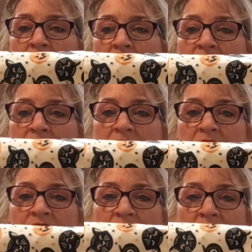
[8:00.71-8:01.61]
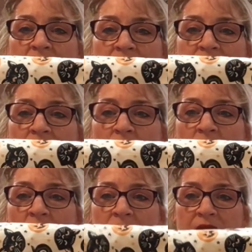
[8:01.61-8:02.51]
unevenness
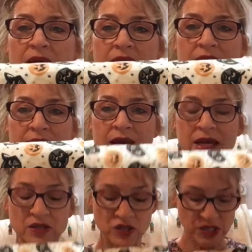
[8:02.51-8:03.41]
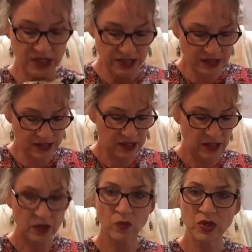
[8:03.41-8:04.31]
on the edges,
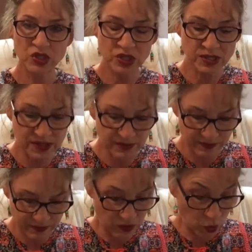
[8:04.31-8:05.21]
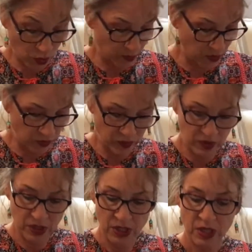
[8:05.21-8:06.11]
which is normal,
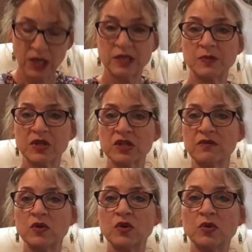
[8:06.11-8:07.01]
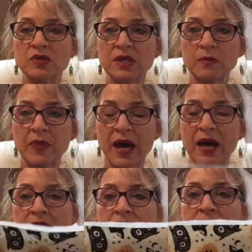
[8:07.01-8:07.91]
especially if you're using
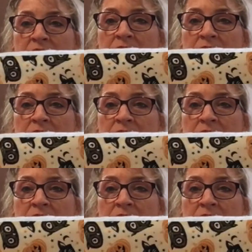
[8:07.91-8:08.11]
batting.